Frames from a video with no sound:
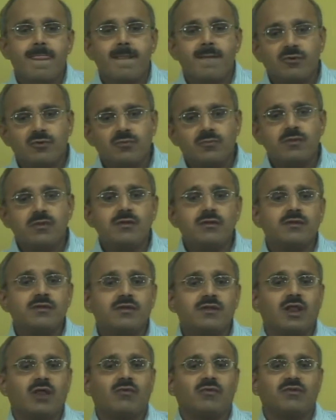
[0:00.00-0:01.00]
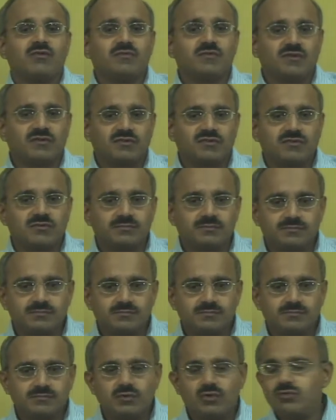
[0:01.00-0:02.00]
to be traversed first
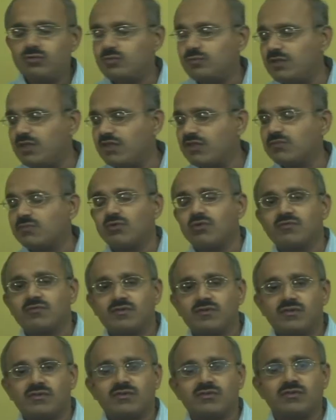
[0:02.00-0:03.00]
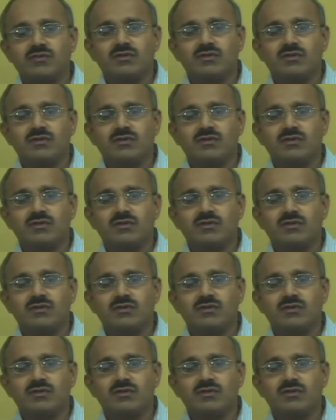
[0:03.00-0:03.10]
or to be explored first.